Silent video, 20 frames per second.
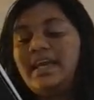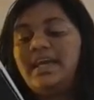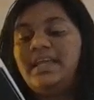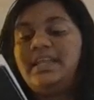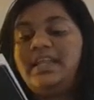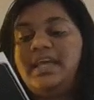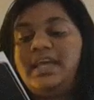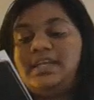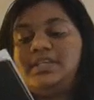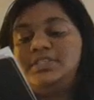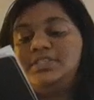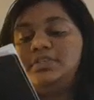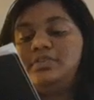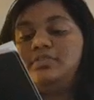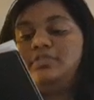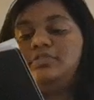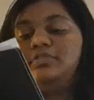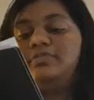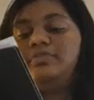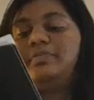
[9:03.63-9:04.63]
and action
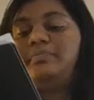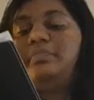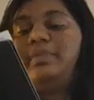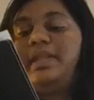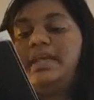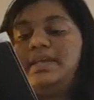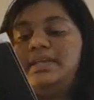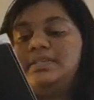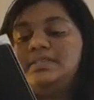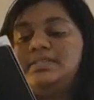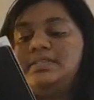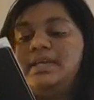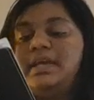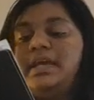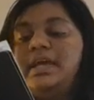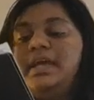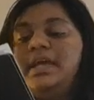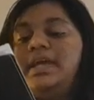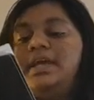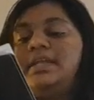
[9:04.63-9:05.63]
of a place
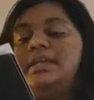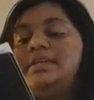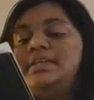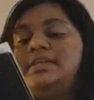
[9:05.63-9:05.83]
and